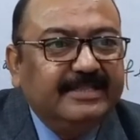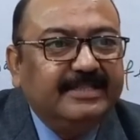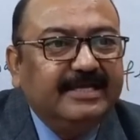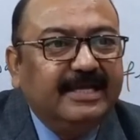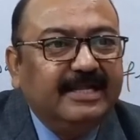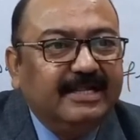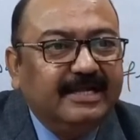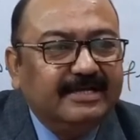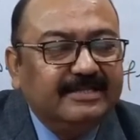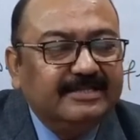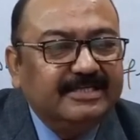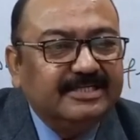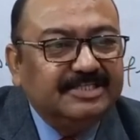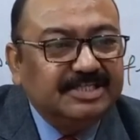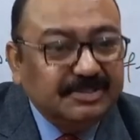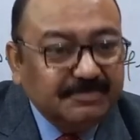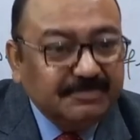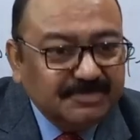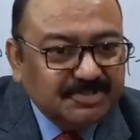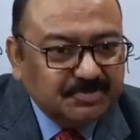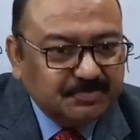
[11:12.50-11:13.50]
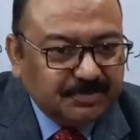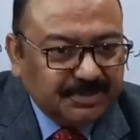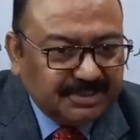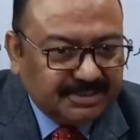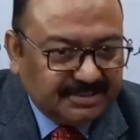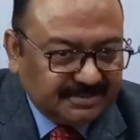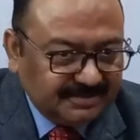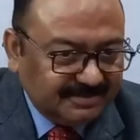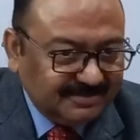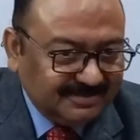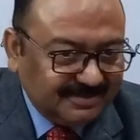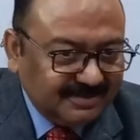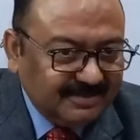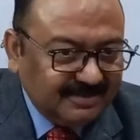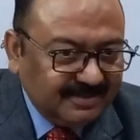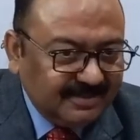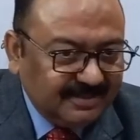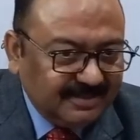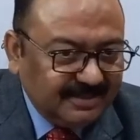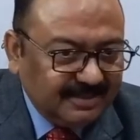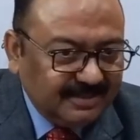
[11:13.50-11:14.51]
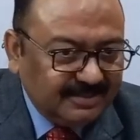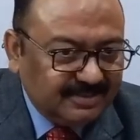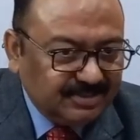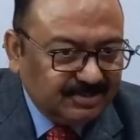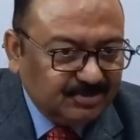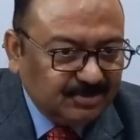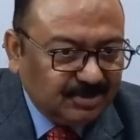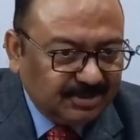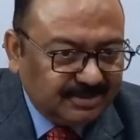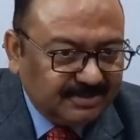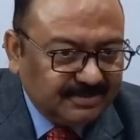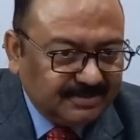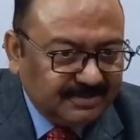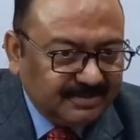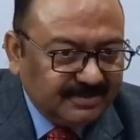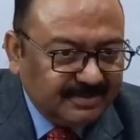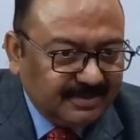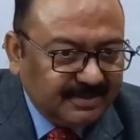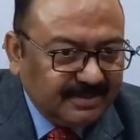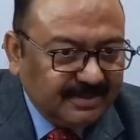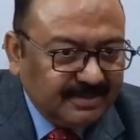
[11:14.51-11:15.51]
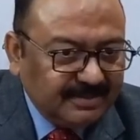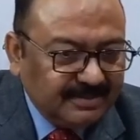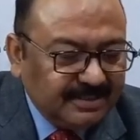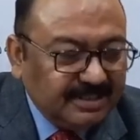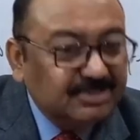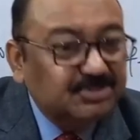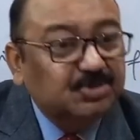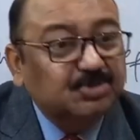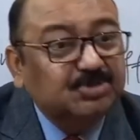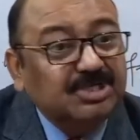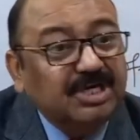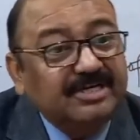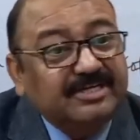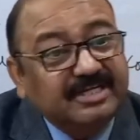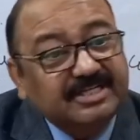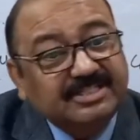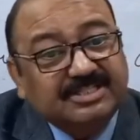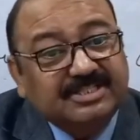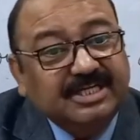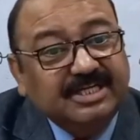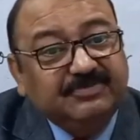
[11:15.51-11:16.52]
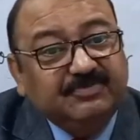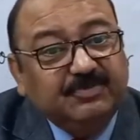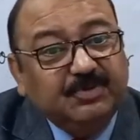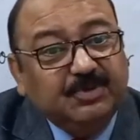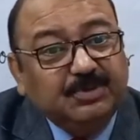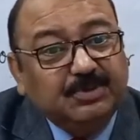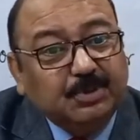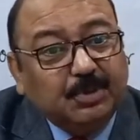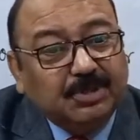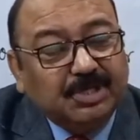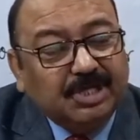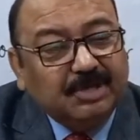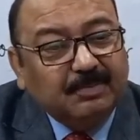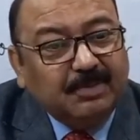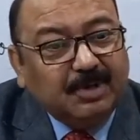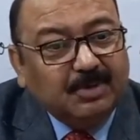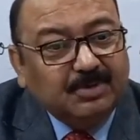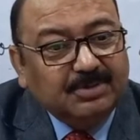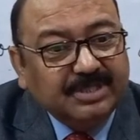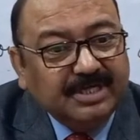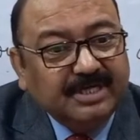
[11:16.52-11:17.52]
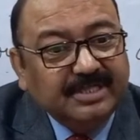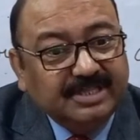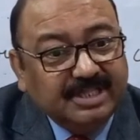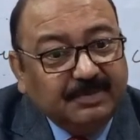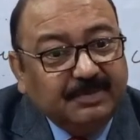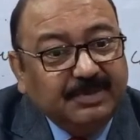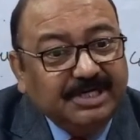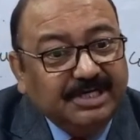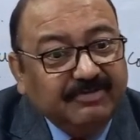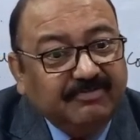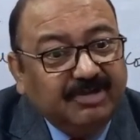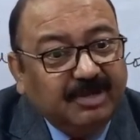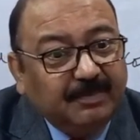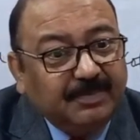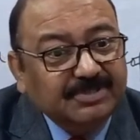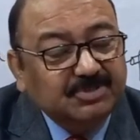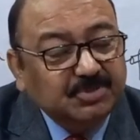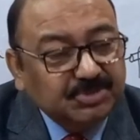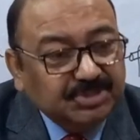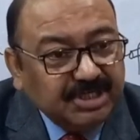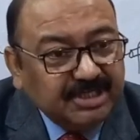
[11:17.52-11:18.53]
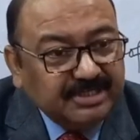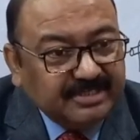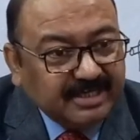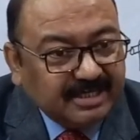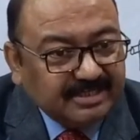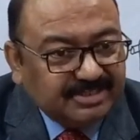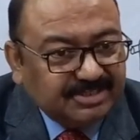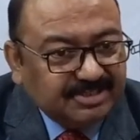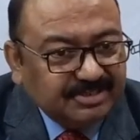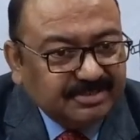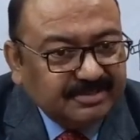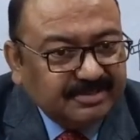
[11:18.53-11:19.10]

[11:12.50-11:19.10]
learn the team spirit, is it not? The social touch that we were talking about, they may develop a social touch.